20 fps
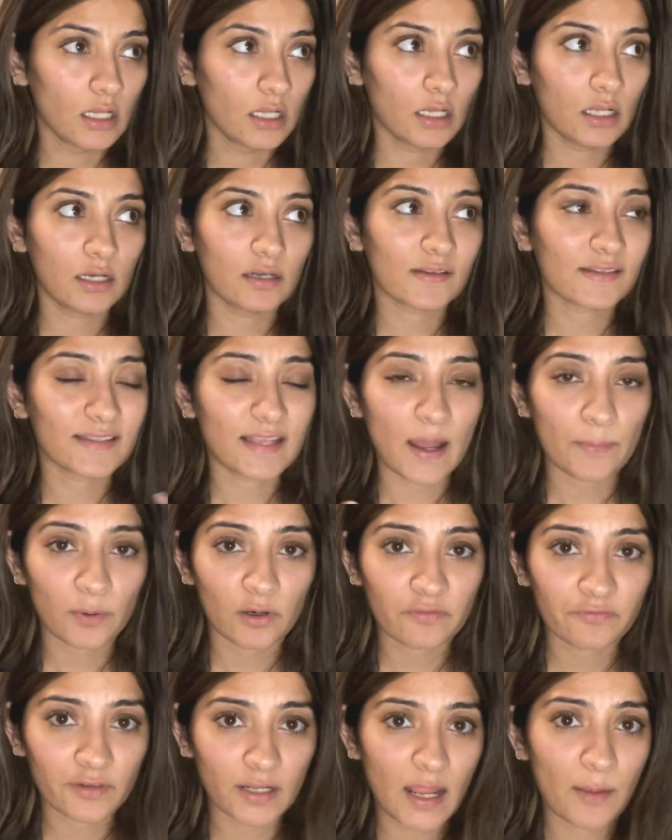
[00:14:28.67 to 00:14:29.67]
in a snap
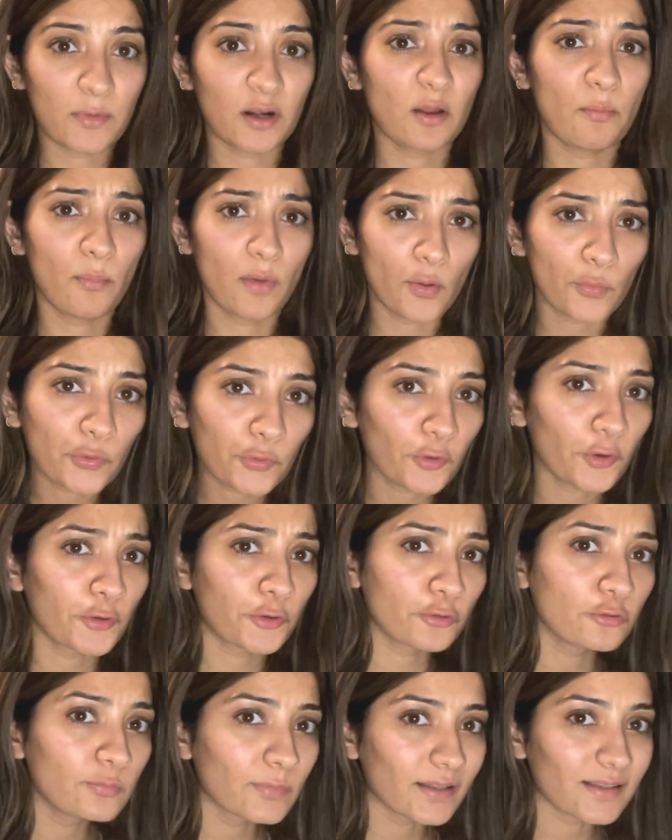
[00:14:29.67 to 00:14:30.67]
of time, in a month or
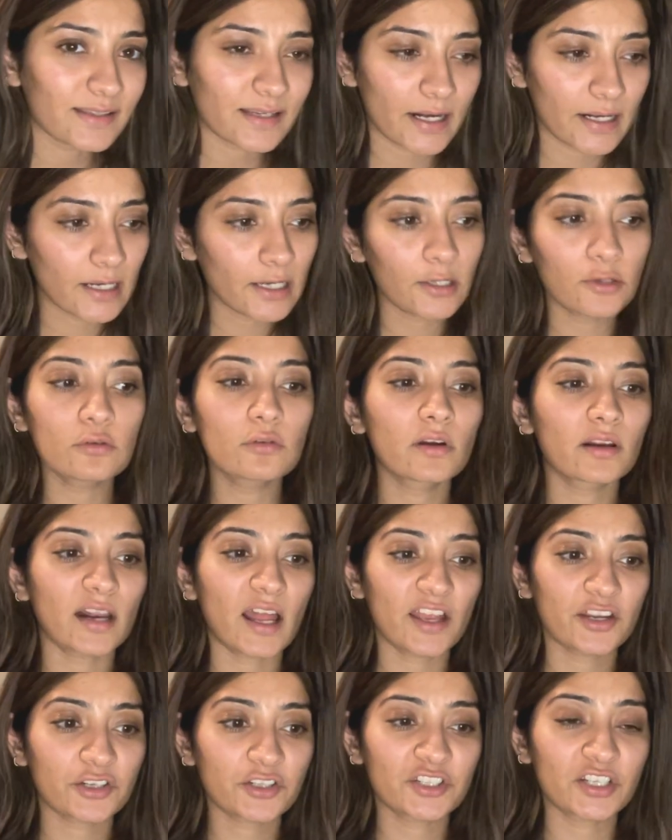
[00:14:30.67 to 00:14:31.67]
2 months. I didn't do
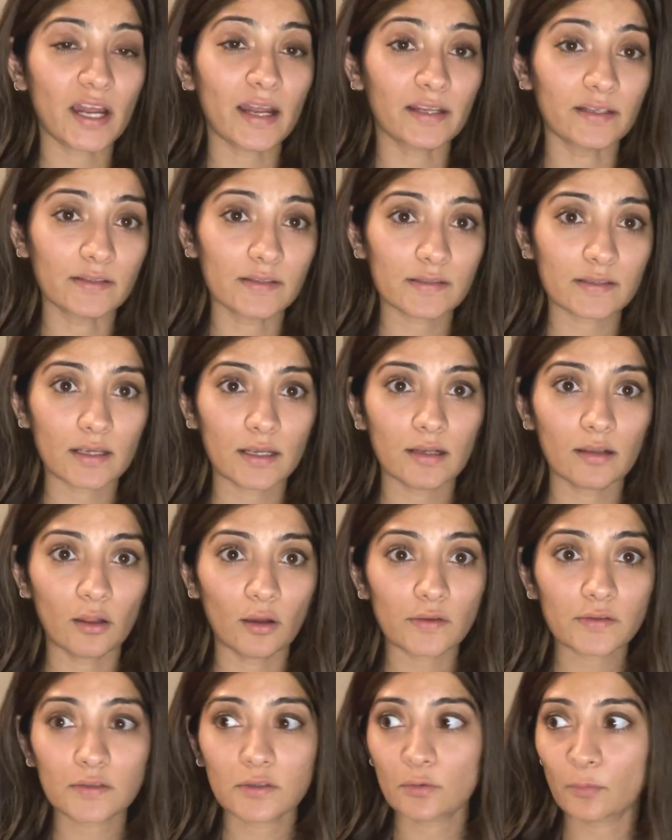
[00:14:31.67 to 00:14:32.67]
crash diets. I
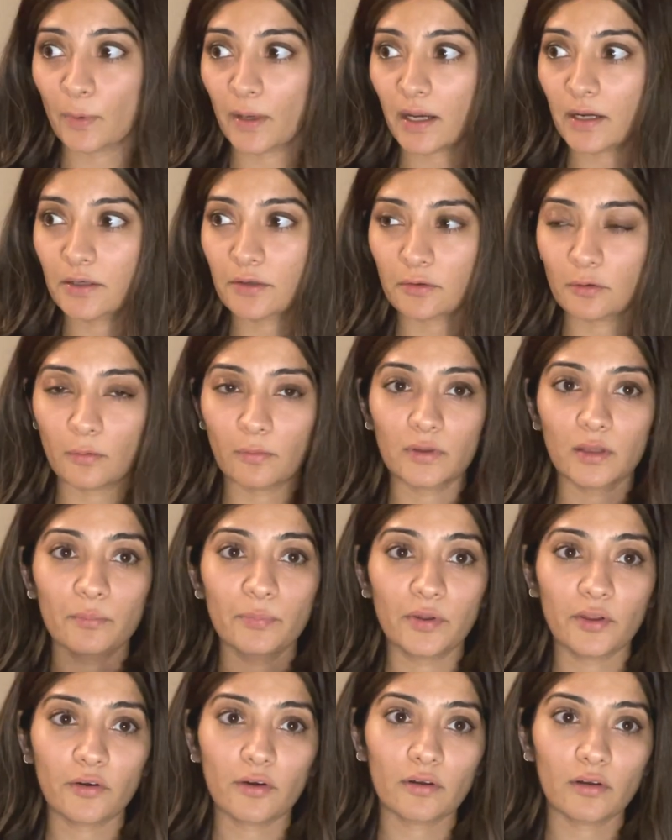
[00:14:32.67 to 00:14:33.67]
lost weight over the
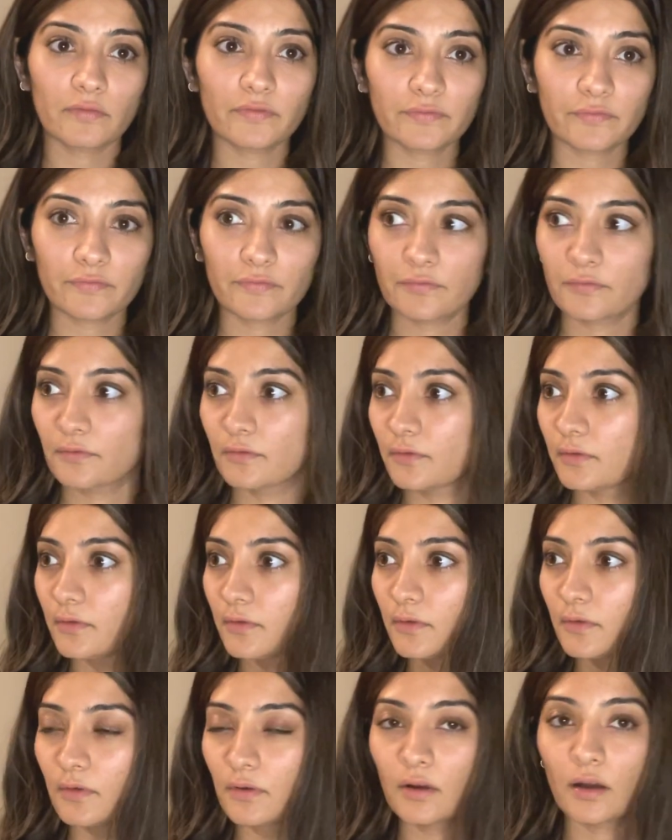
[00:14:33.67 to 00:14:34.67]
period of
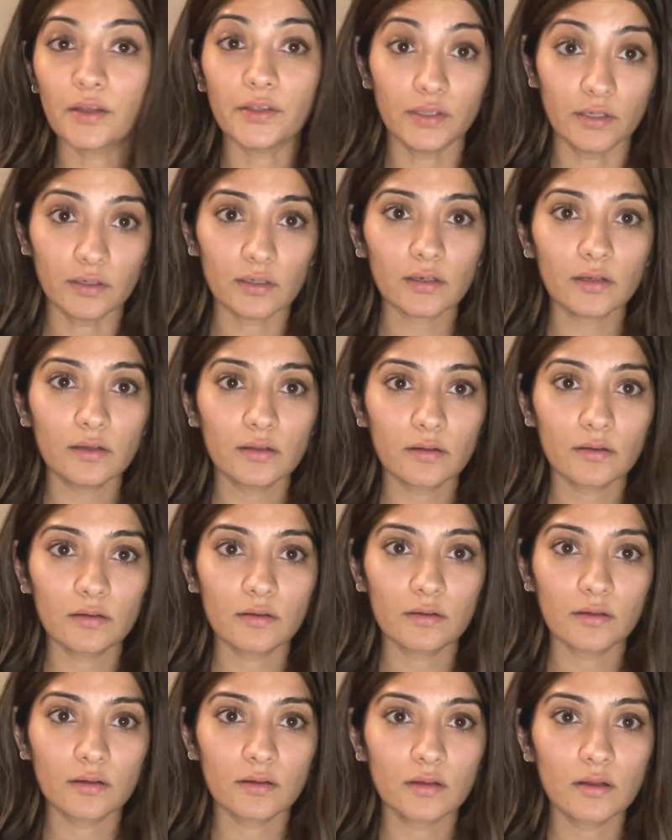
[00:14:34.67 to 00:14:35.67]
a year,
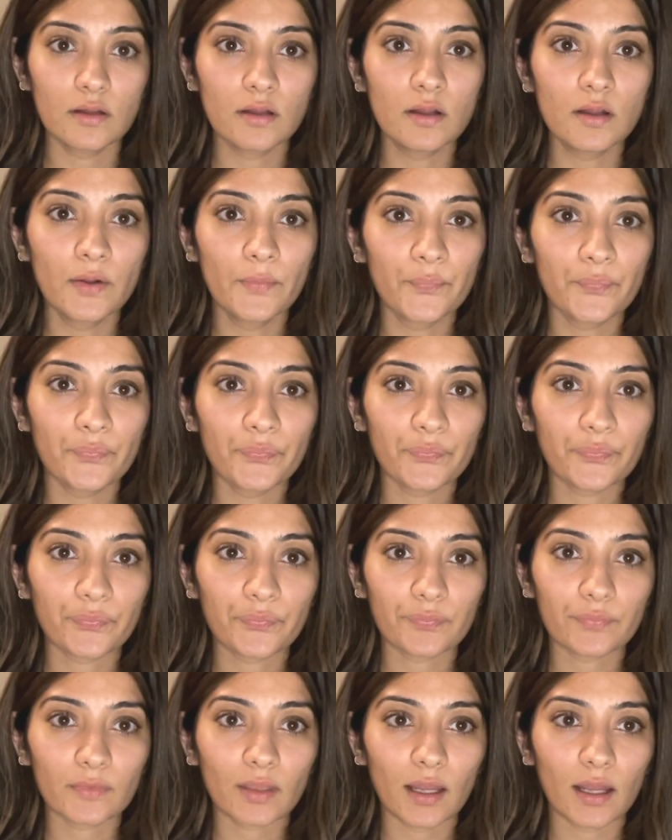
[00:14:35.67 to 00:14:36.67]

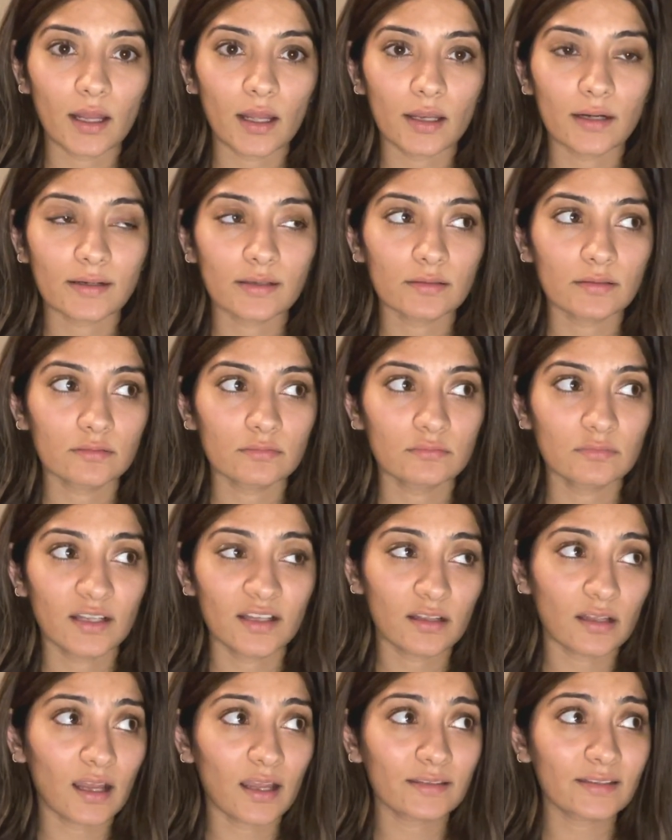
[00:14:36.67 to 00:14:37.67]
and
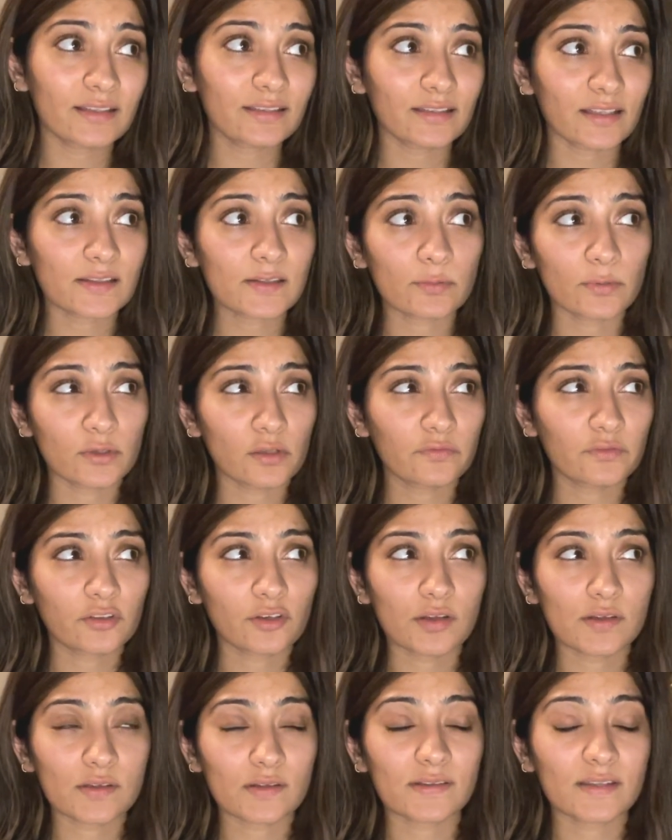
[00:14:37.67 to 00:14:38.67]
I think that's one of the
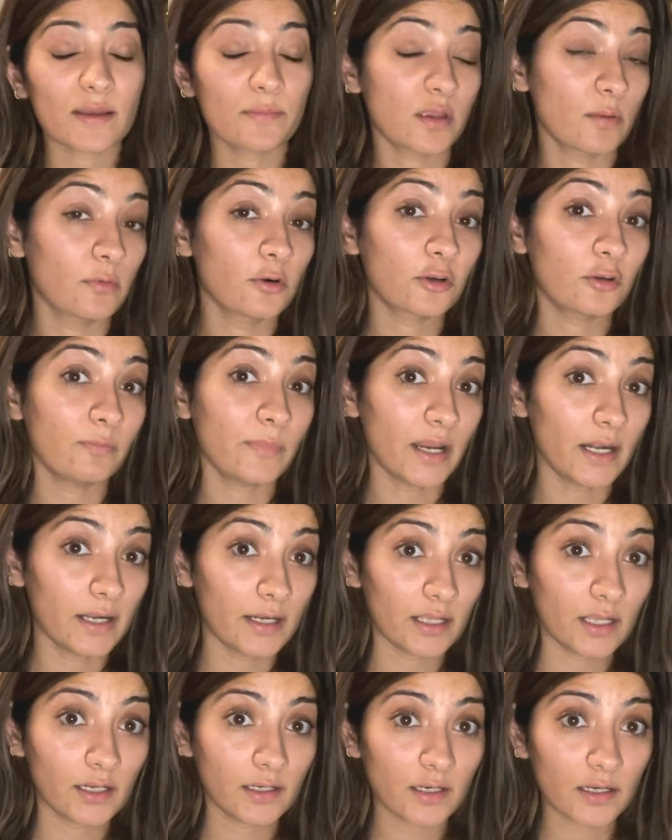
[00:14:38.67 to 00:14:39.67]
reasons I'm able to
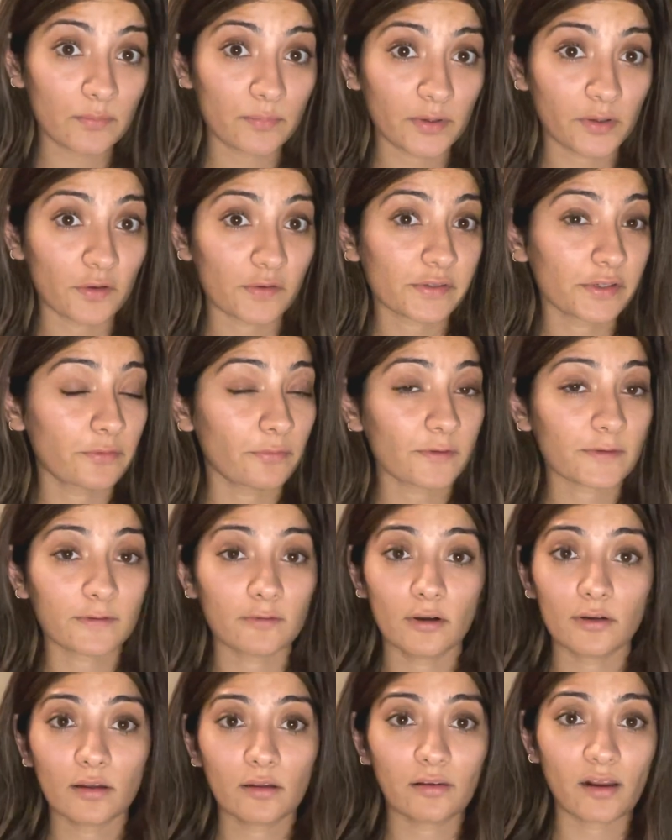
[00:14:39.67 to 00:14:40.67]
maintain it, because it was
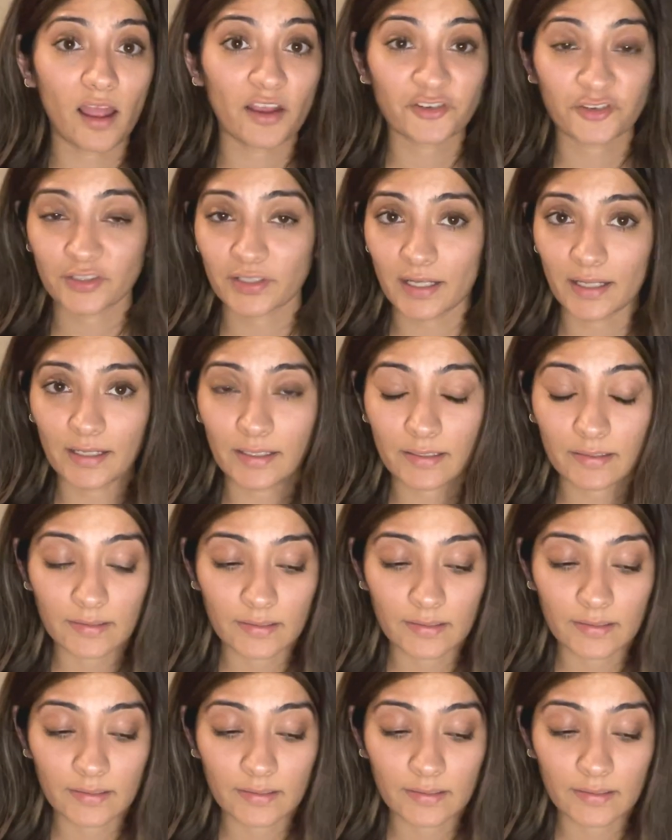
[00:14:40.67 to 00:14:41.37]
not a crash diet.